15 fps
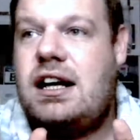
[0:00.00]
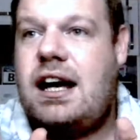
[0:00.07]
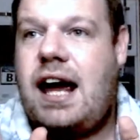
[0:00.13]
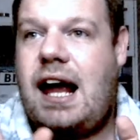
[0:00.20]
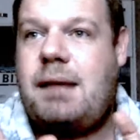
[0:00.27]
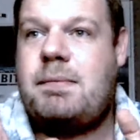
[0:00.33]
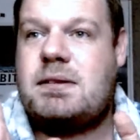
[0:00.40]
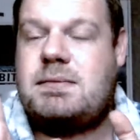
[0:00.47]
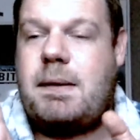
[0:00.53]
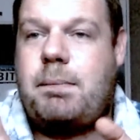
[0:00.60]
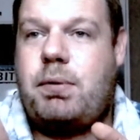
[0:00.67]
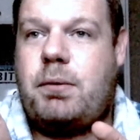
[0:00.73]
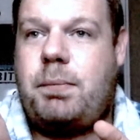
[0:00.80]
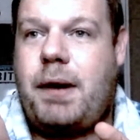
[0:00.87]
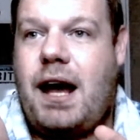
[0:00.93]
It must be
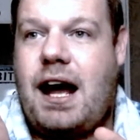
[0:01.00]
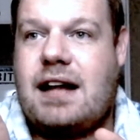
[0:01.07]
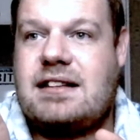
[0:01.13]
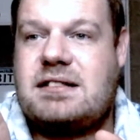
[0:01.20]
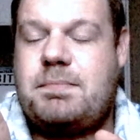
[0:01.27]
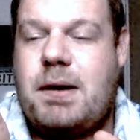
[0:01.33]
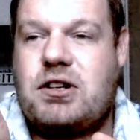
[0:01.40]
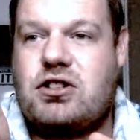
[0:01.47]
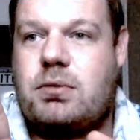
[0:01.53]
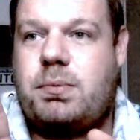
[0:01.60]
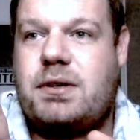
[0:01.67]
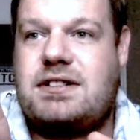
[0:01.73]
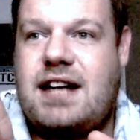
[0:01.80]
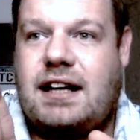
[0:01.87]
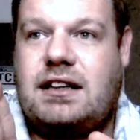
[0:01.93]
put behind special
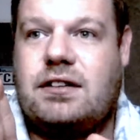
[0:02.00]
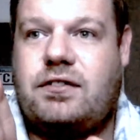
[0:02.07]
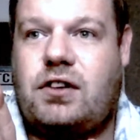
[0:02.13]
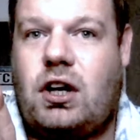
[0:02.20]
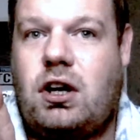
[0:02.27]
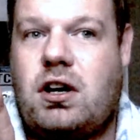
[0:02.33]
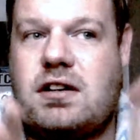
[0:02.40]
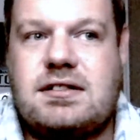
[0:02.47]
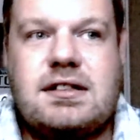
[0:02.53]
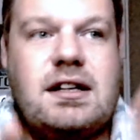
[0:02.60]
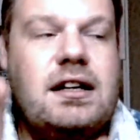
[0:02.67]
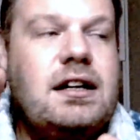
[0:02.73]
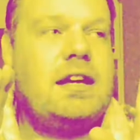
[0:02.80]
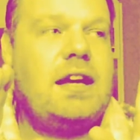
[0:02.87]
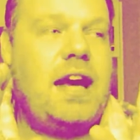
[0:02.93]
protective glass.
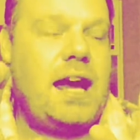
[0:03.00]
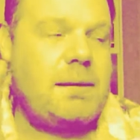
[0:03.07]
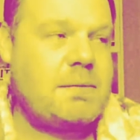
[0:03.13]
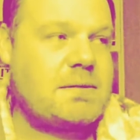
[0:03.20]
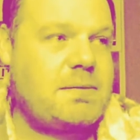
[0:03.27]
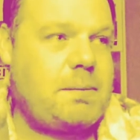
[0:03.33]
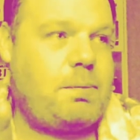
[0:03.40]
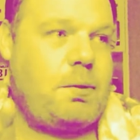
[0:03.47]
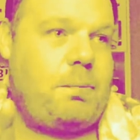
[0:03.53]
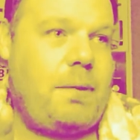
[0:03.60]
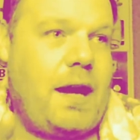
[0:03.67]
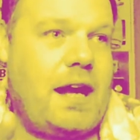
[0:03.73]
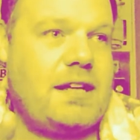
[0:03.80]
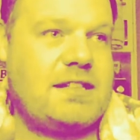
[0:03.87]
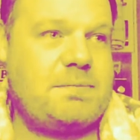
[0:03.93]
It must be put
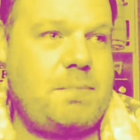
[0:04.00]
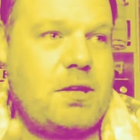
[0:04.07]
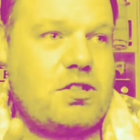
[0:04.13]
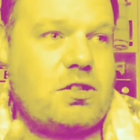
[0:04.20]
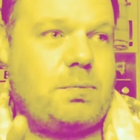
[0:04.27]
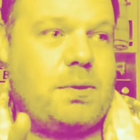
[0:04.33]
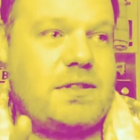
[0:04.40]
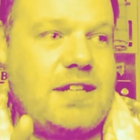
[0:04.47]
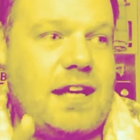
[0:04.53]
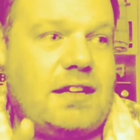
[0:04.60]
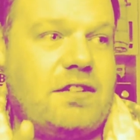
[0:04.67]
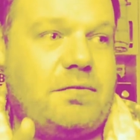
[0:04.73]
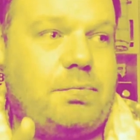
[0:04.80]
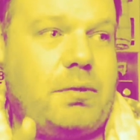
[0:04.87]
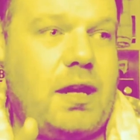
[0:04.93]
behind a special
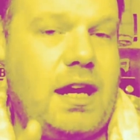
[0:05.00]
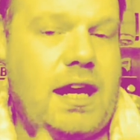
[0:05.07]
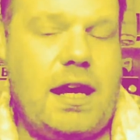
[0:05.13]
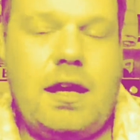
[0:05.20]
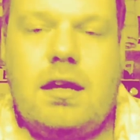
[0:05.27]
protective prayer.